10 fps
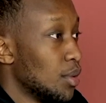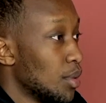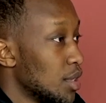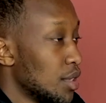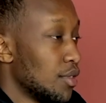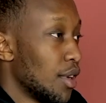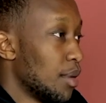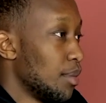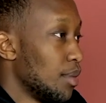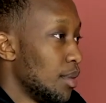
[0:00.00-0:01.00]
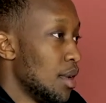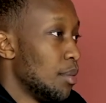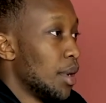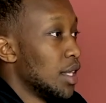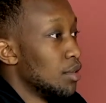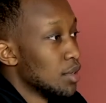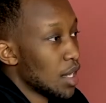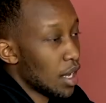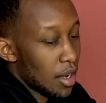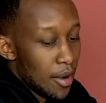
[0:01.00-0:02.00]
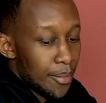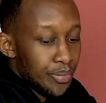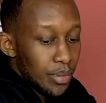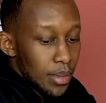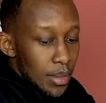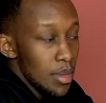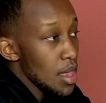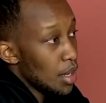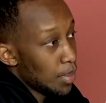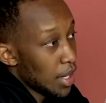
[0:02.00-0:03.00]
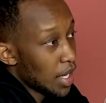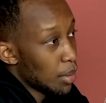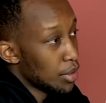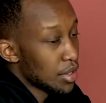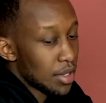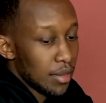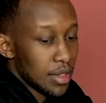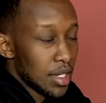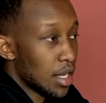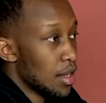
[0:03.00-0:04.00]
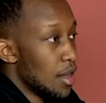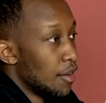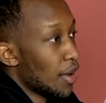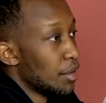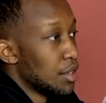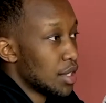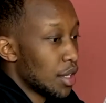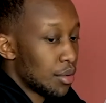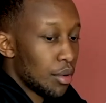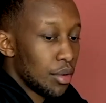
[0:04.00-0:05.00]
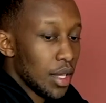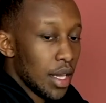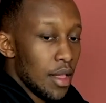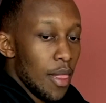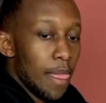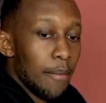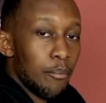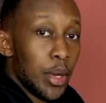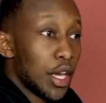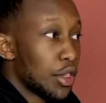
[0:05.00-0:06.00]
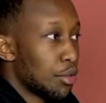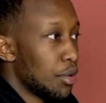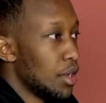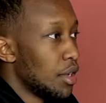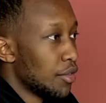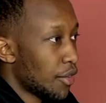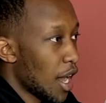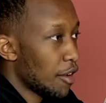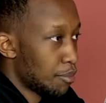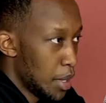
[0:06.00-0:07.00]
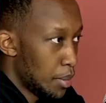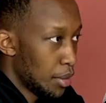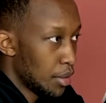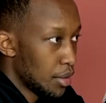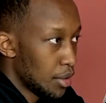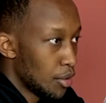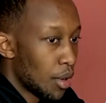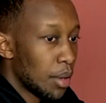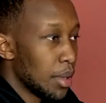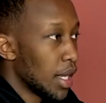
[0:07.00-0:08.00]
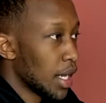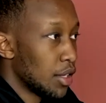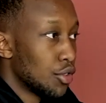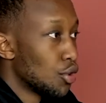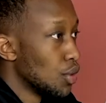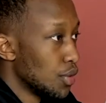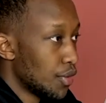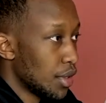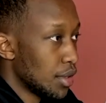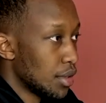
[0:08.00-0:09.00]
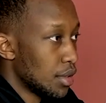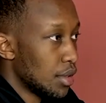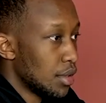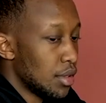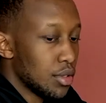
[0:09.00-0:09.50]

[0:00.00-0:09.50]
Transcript: Yeah, he's a wizard, fam. But he was like, play a game with yourself. It's like 5 years down the road, like pick 3 to 5 people you want to be like in your chosen field.